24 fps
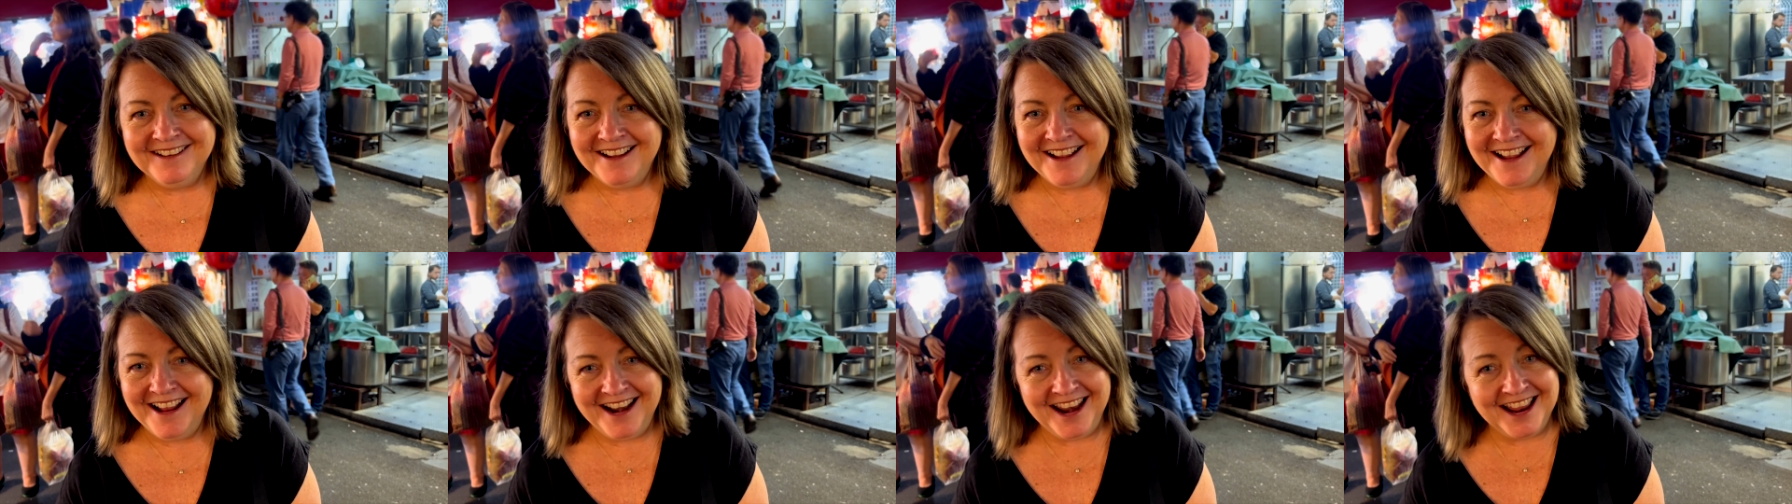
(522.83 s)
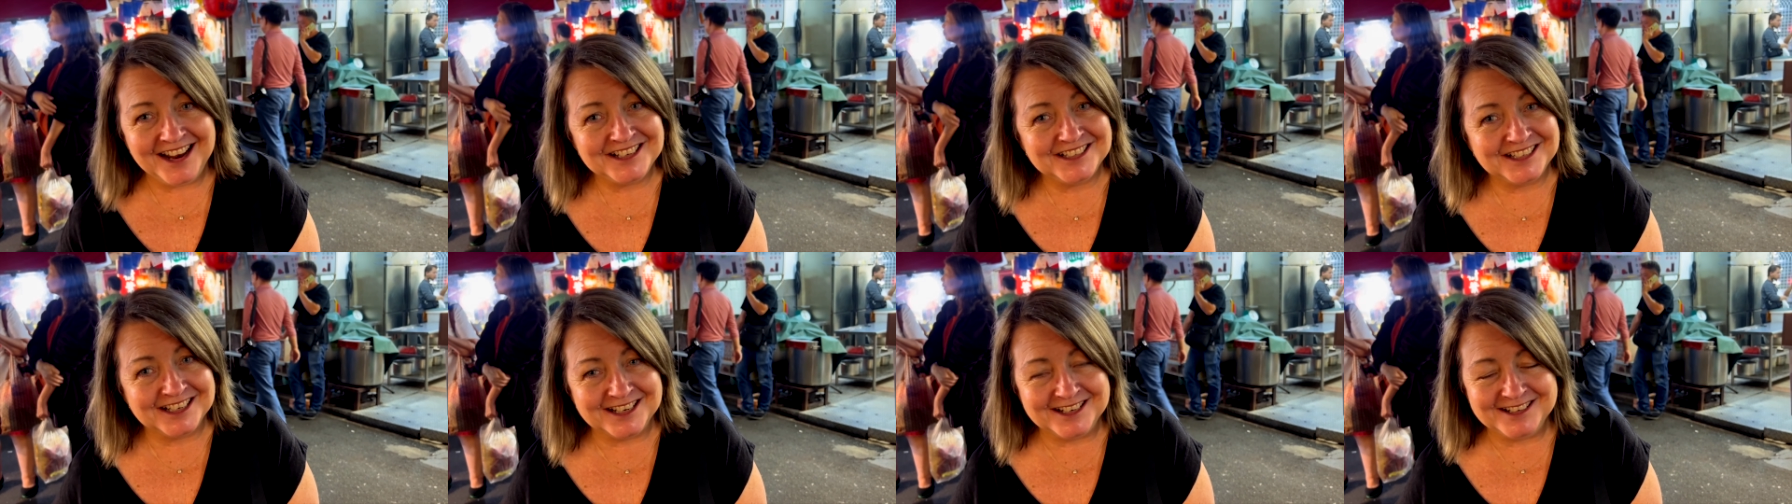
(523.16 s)
and
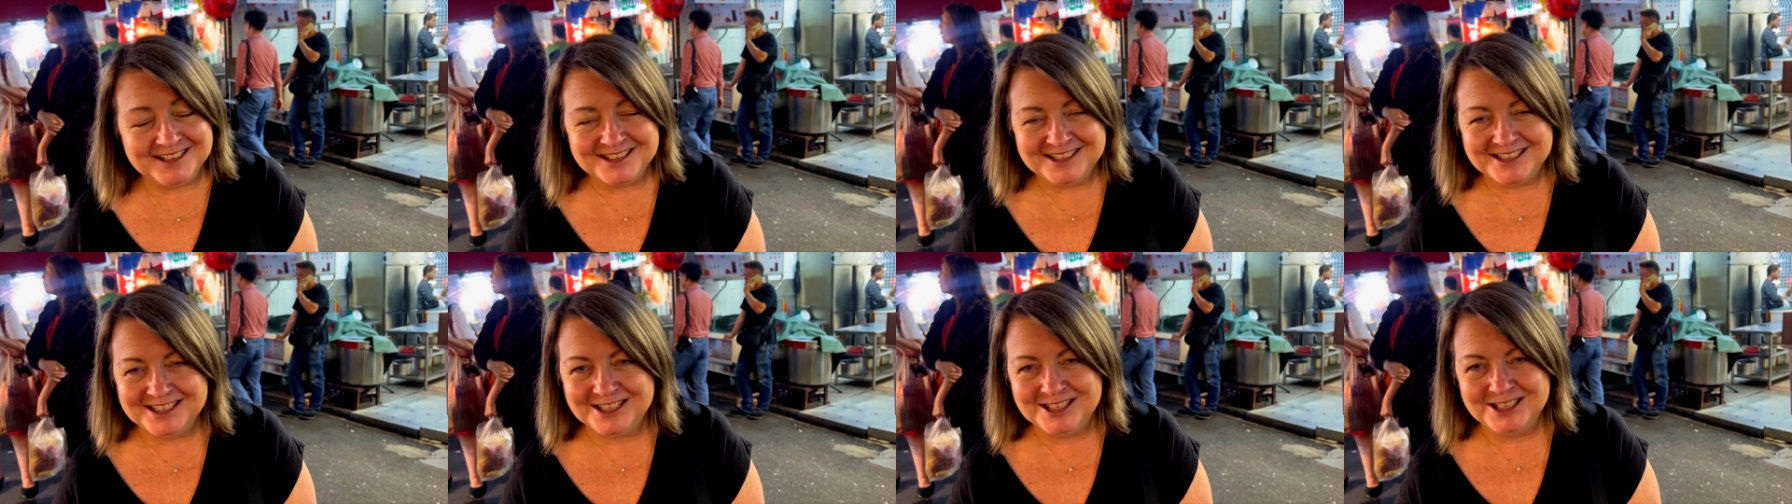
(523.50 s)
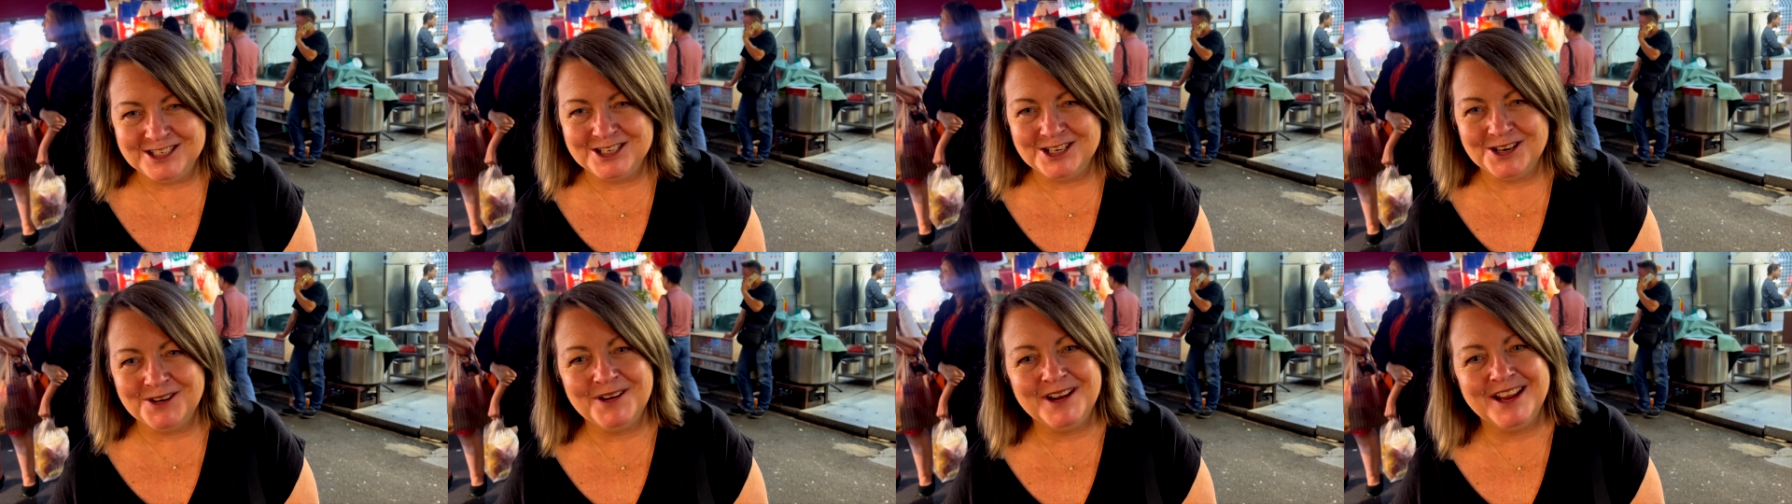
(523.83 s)
actually
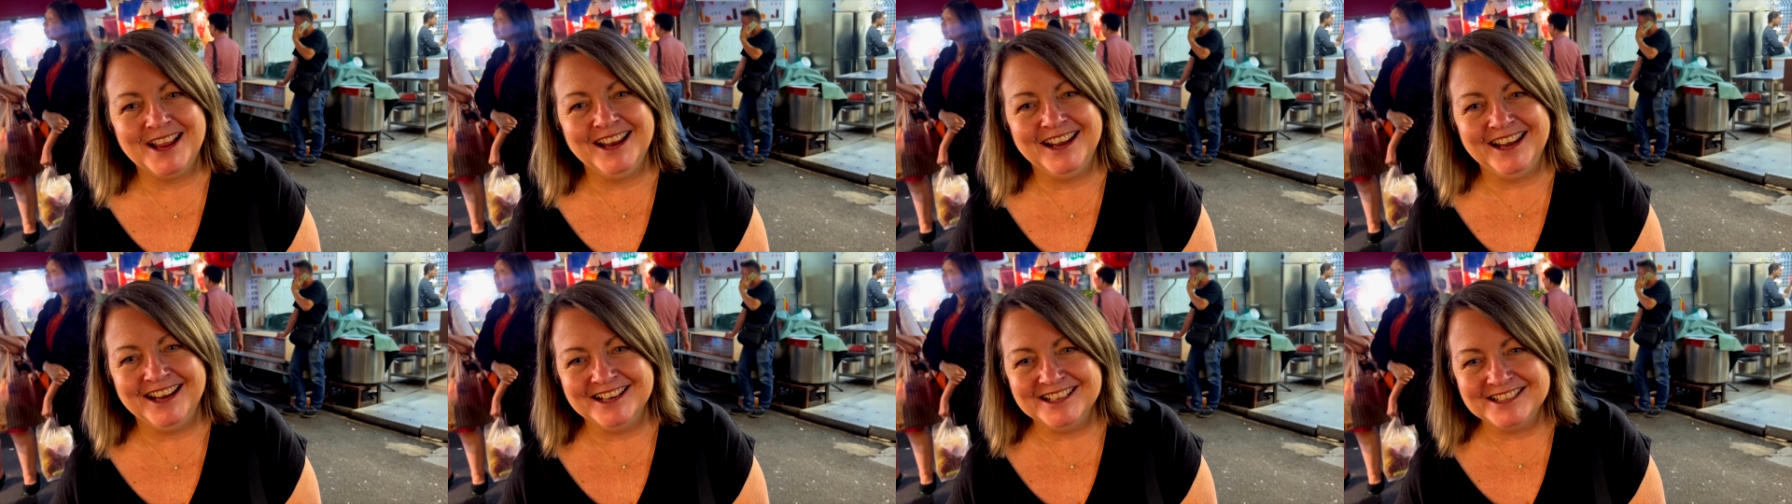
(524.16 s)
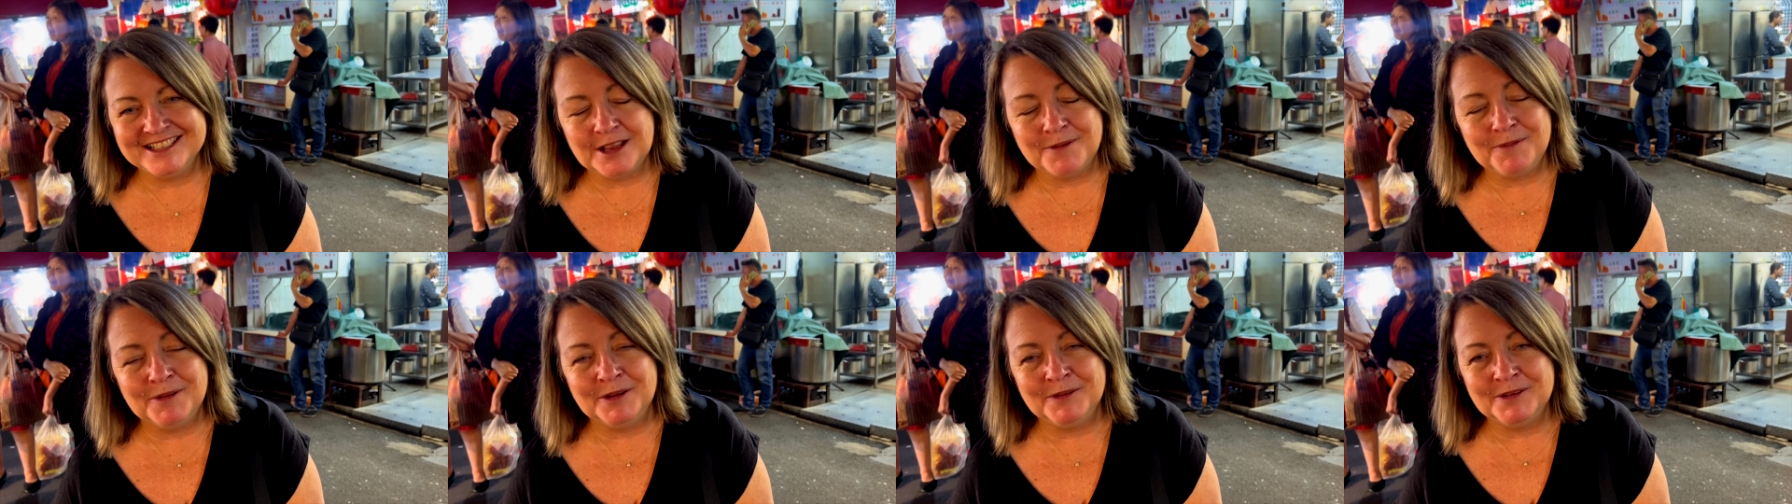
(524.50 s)
stewing it in
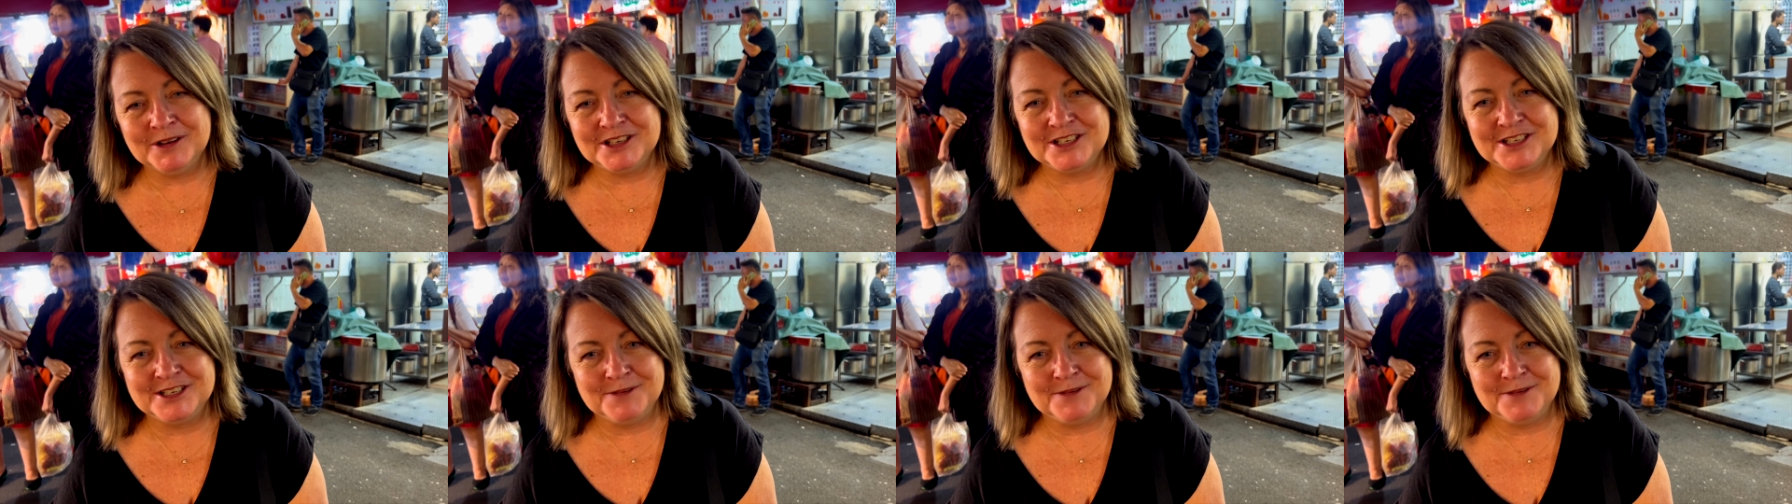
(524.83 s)
something which